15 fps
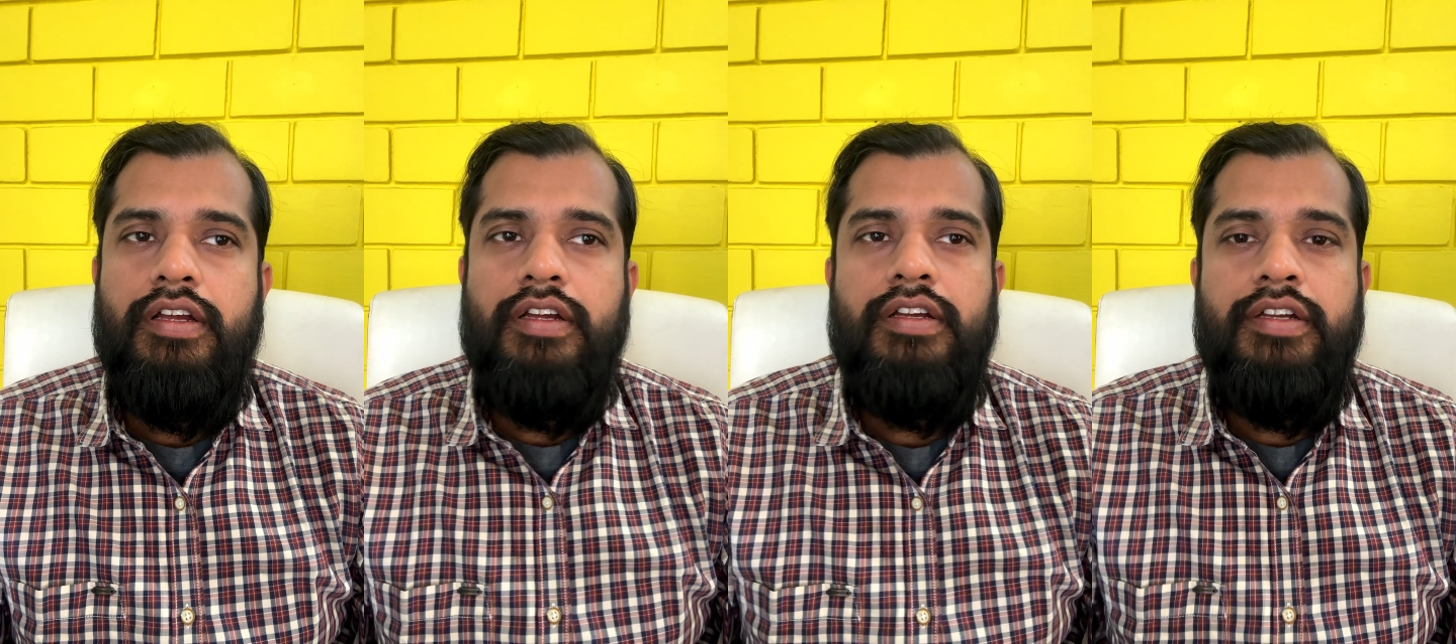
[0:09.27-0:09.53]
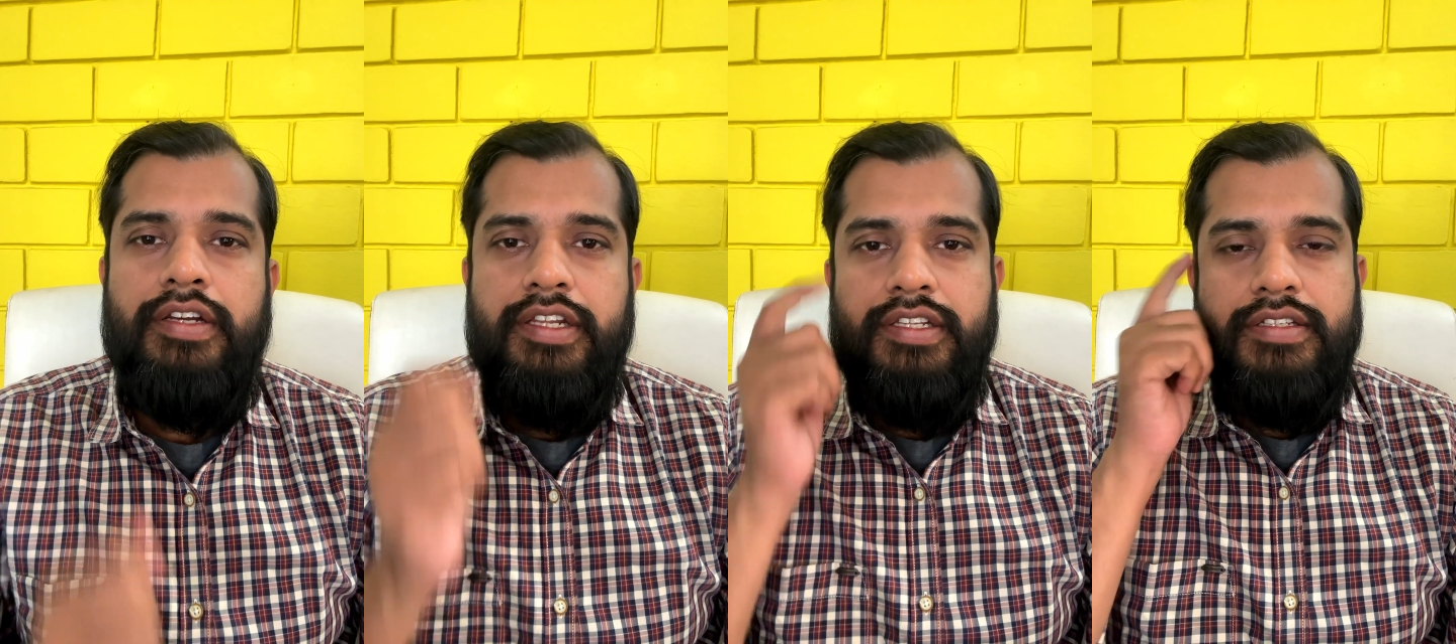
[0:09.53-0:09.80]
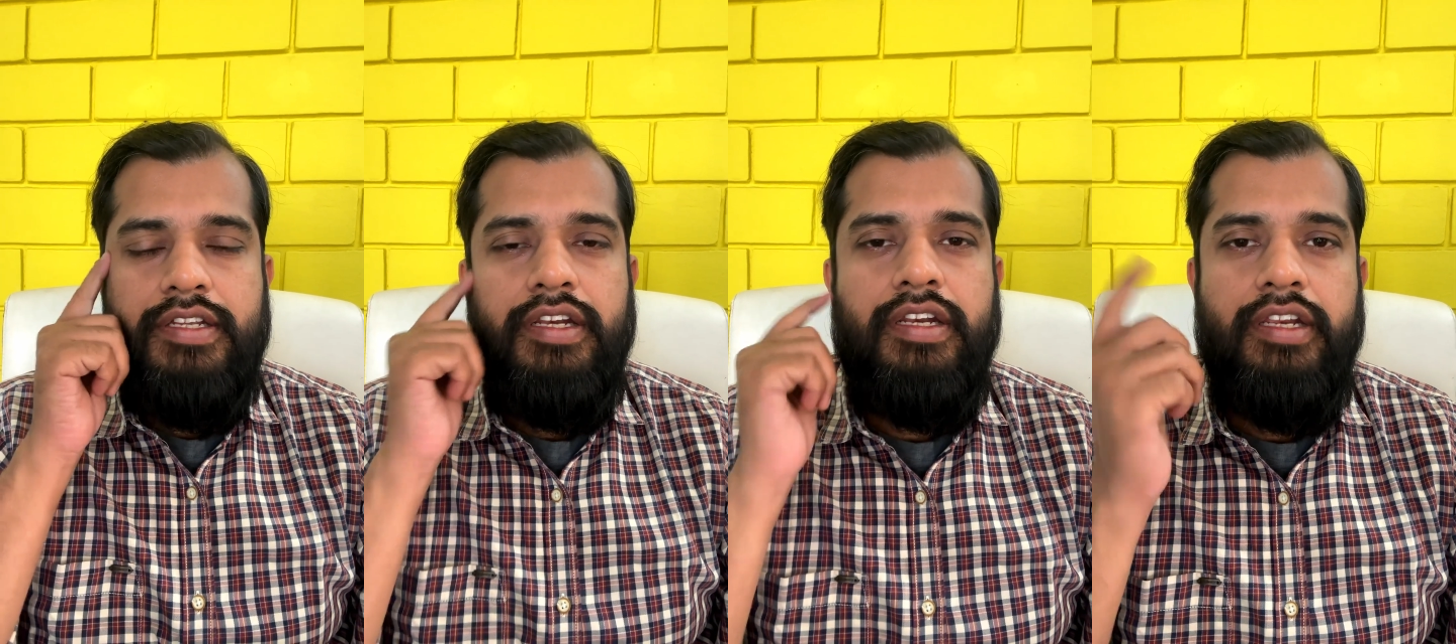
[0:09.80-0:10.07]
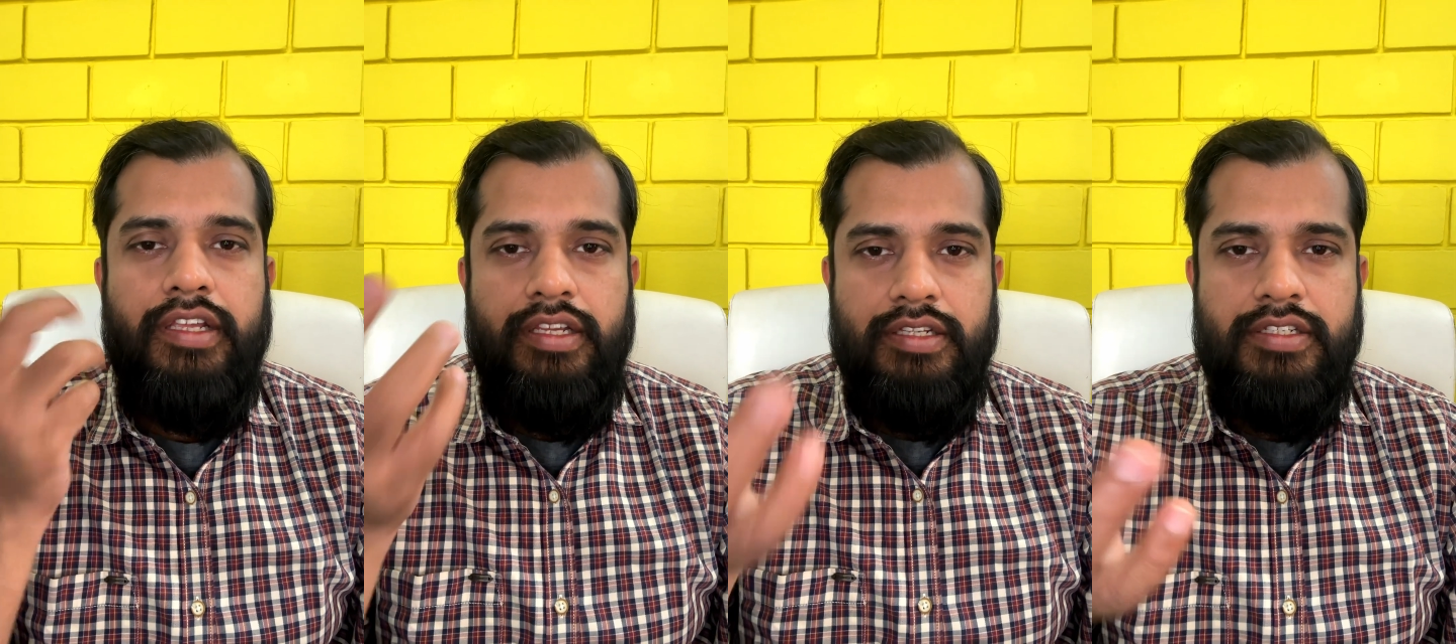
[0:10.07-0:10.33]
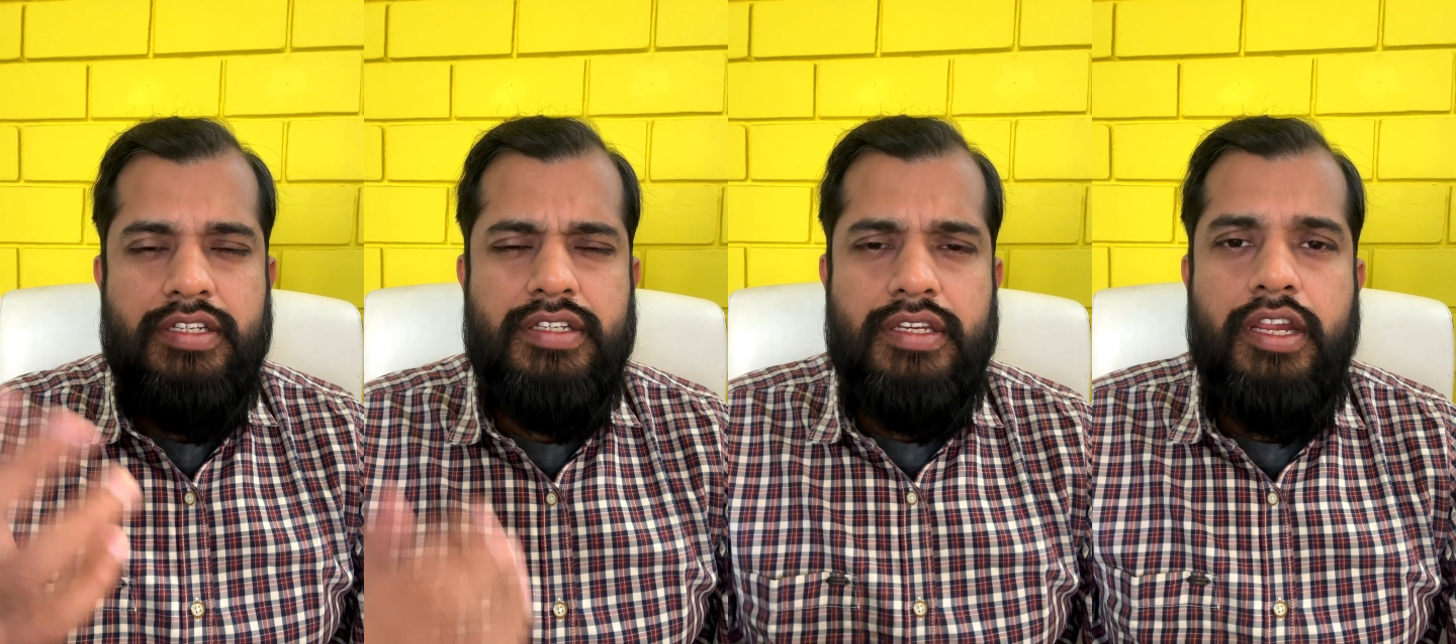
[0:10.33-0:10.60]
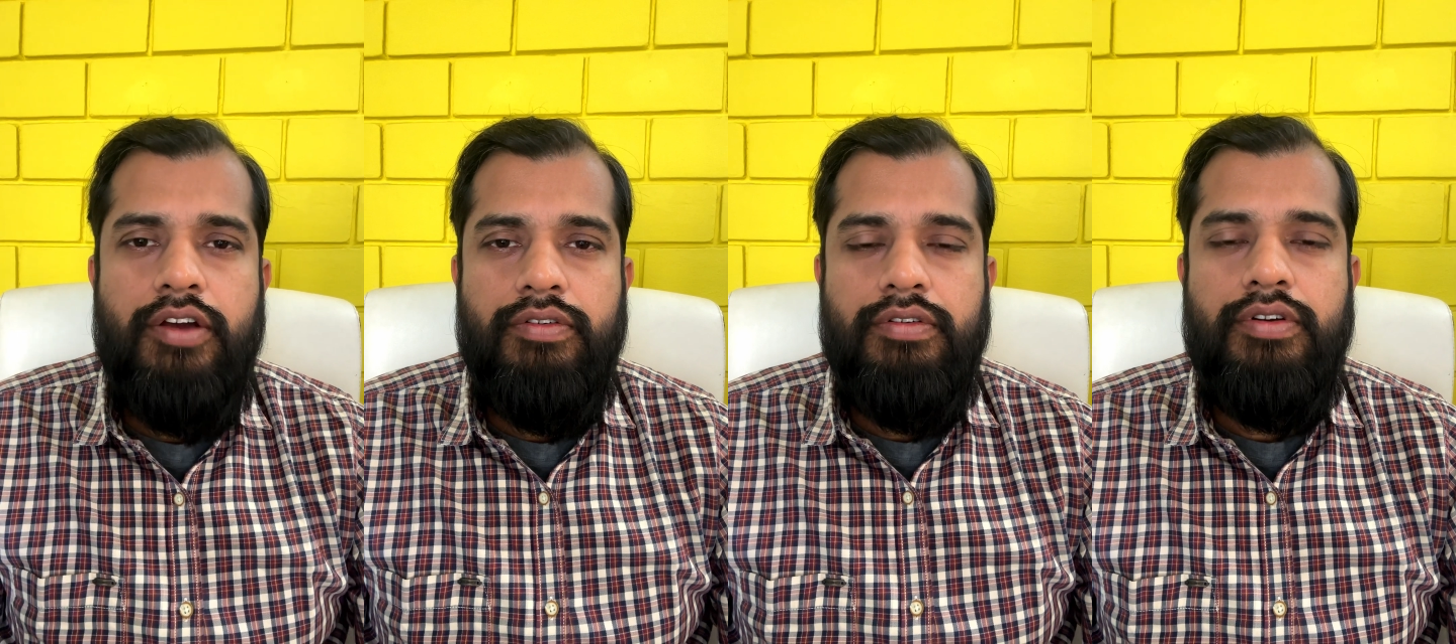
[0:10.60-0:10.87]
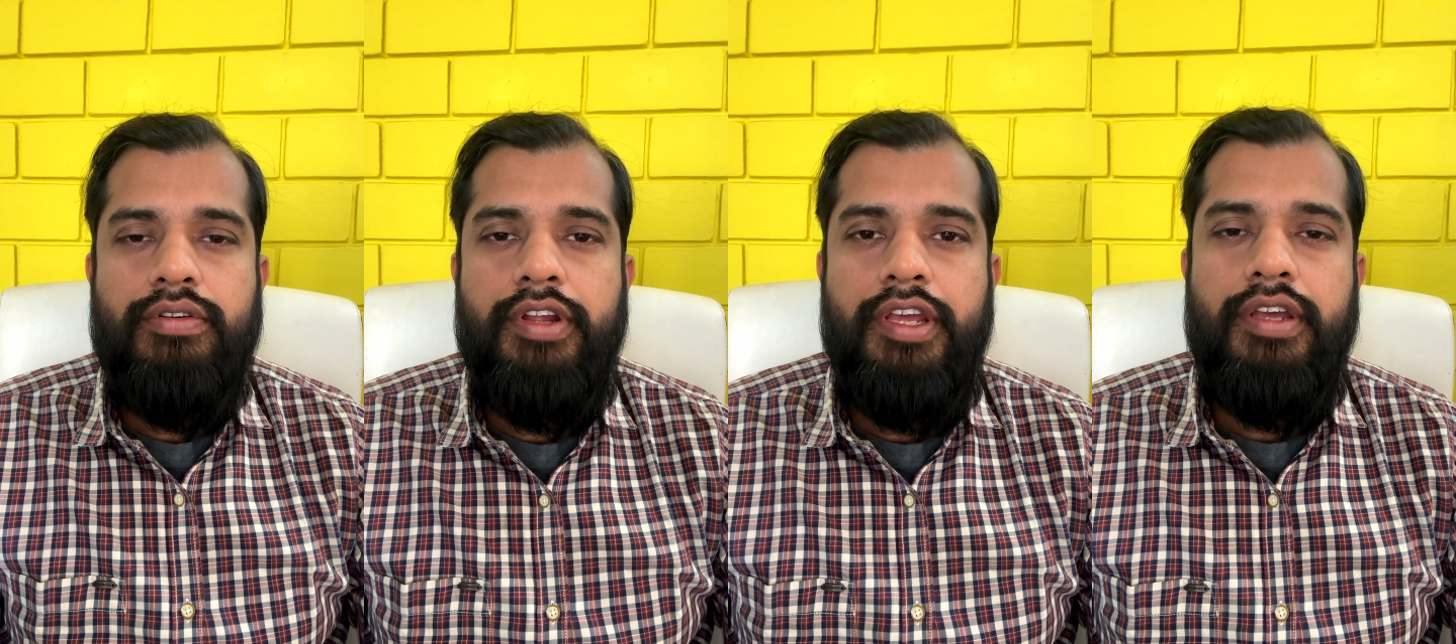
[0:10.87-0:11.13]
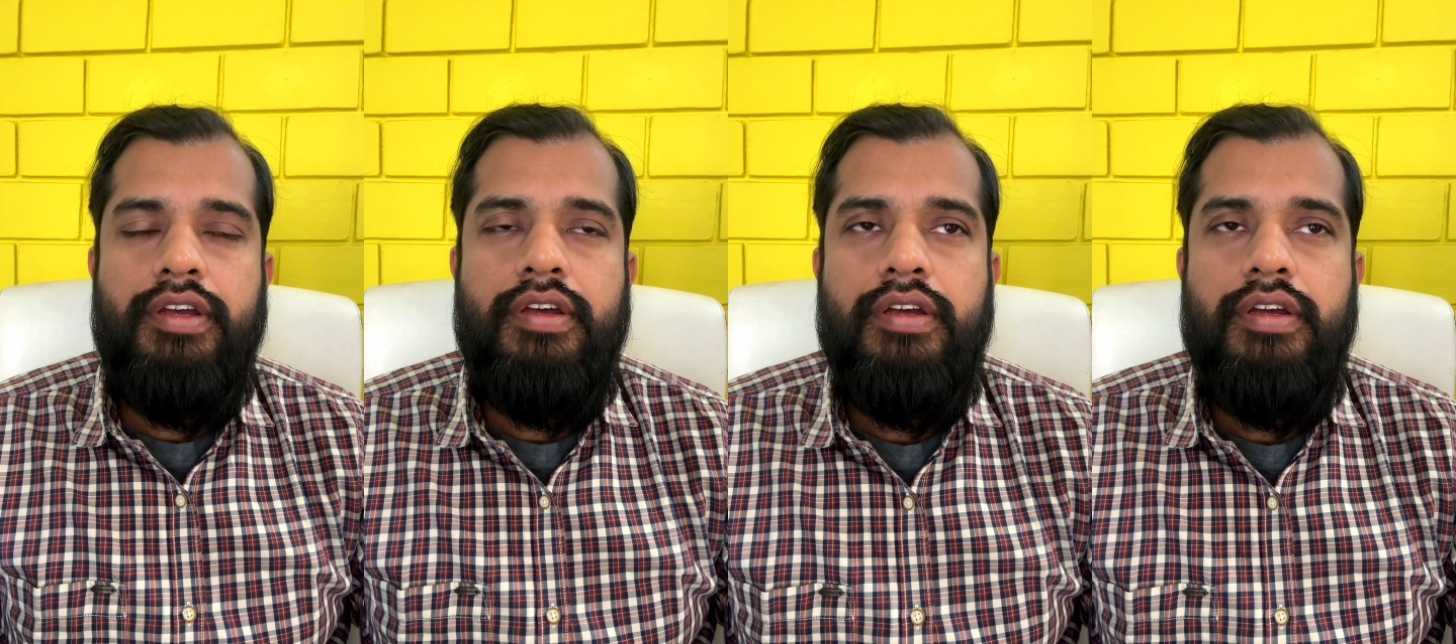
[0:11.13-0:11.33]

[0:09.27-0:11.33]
recently, just now, today,